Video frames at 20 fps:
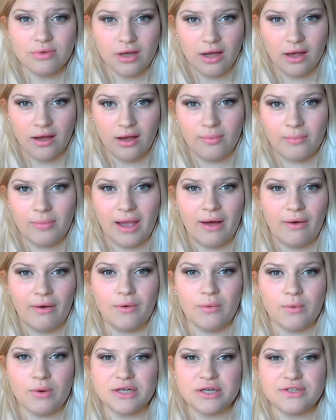how
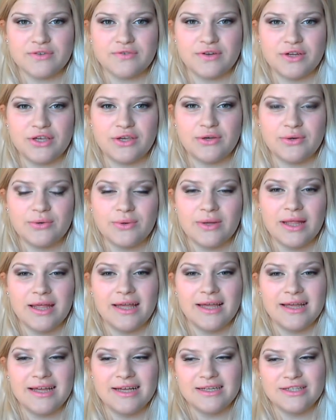it works for you.
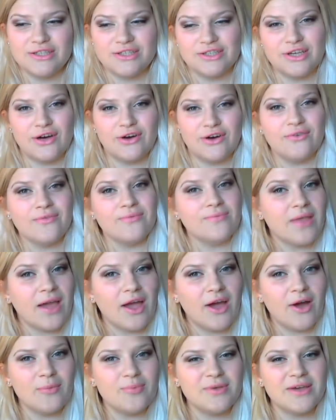So
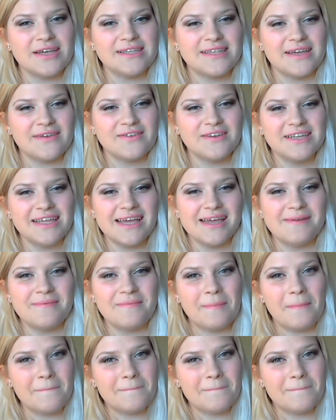I hope you guys have a good day.